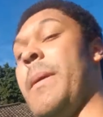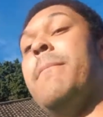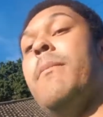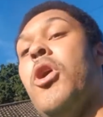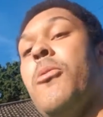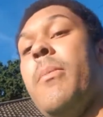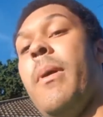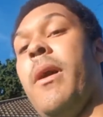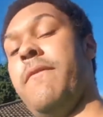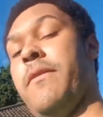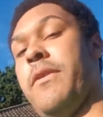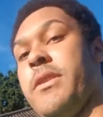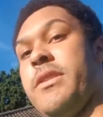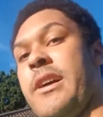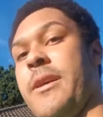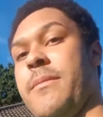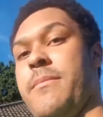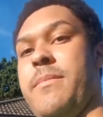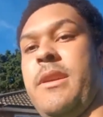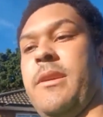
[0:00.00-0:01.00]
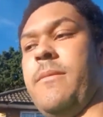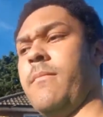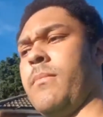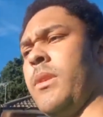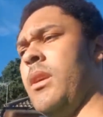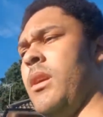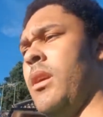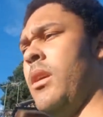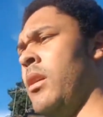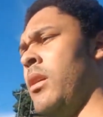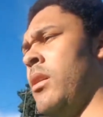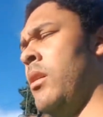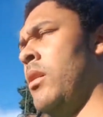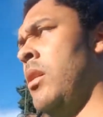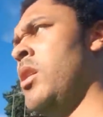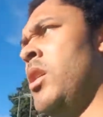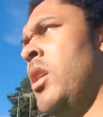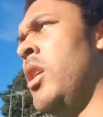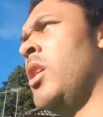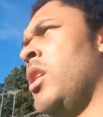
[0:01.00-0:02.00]
about mobile for the time being.
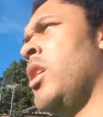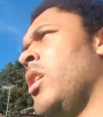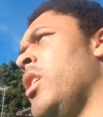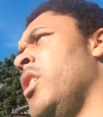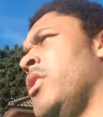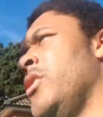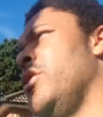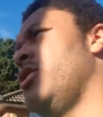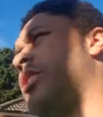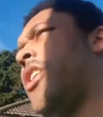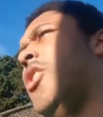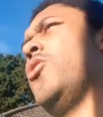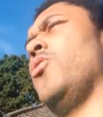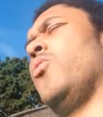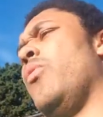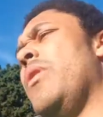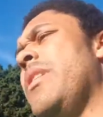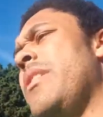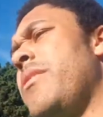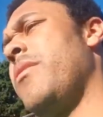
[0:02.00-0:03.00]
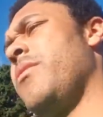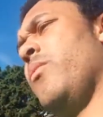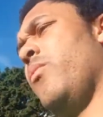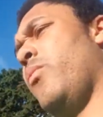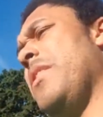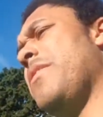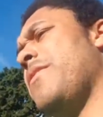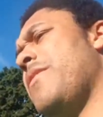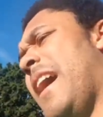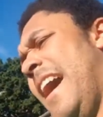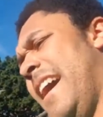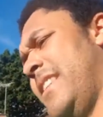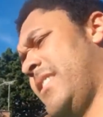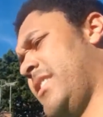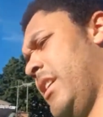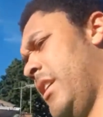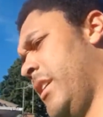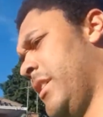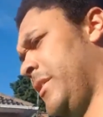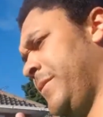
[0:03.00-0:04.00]
So with
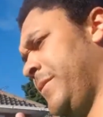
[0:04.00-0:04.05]
that,